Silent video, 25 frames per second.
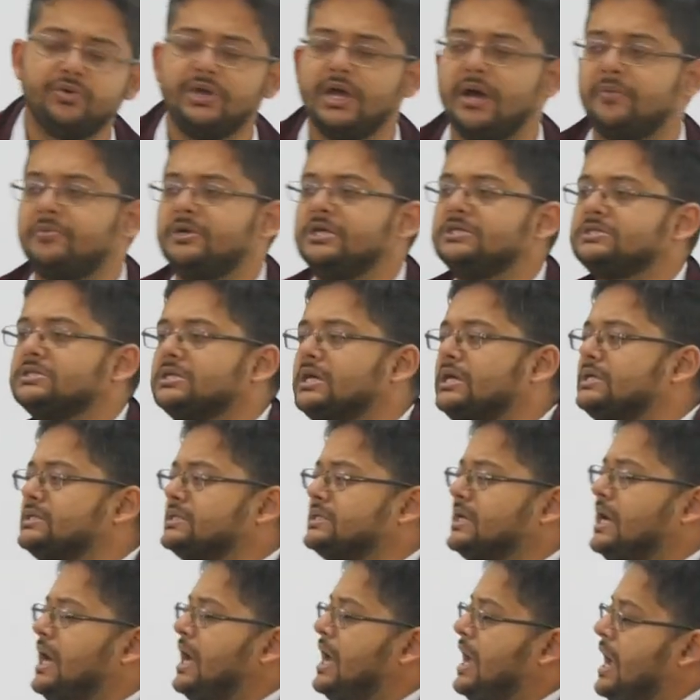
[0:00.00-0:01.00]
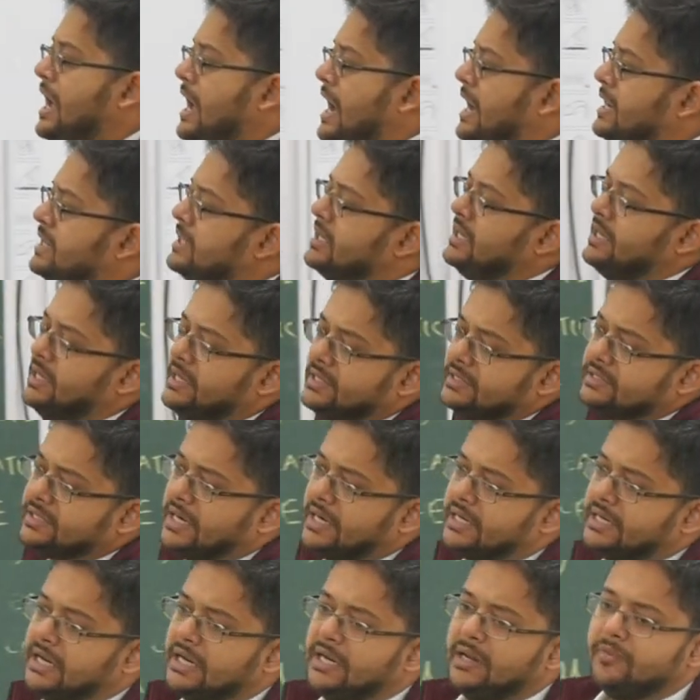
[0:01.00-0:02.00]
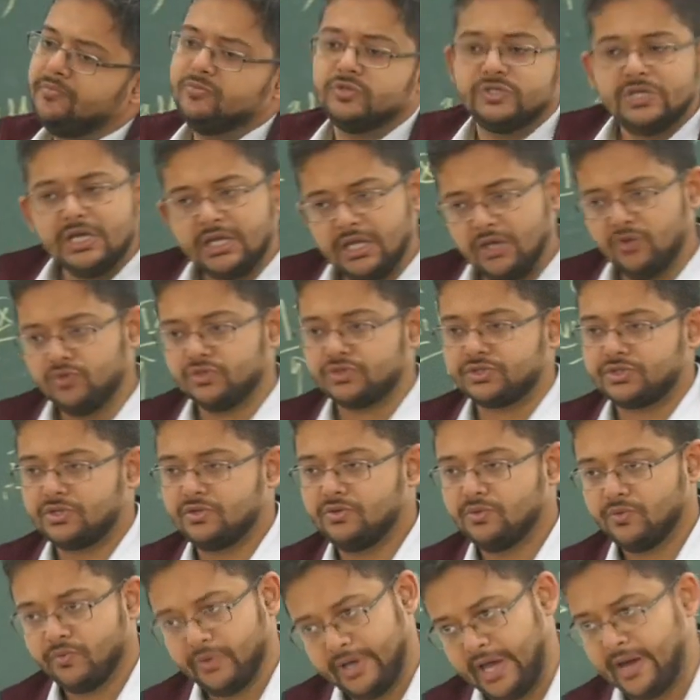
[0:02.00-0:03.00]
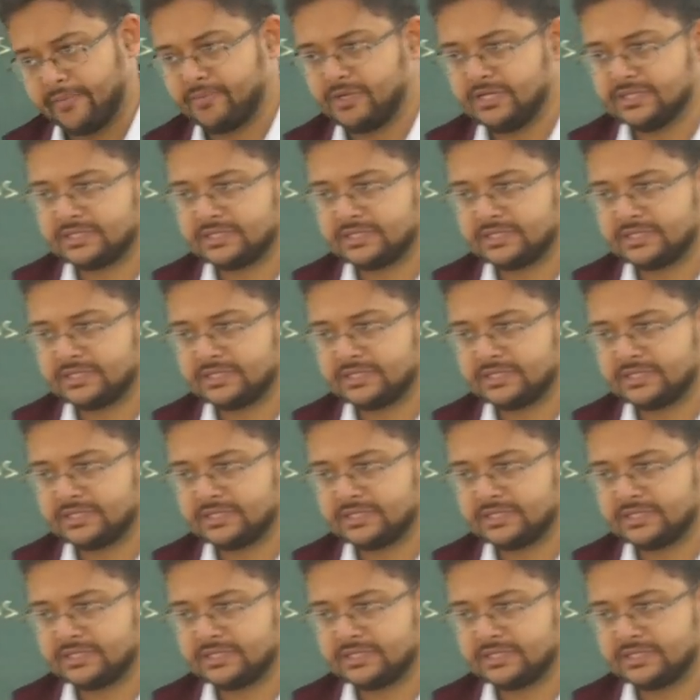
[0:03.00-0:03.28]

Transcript: we have discussed, and certain MCQs we have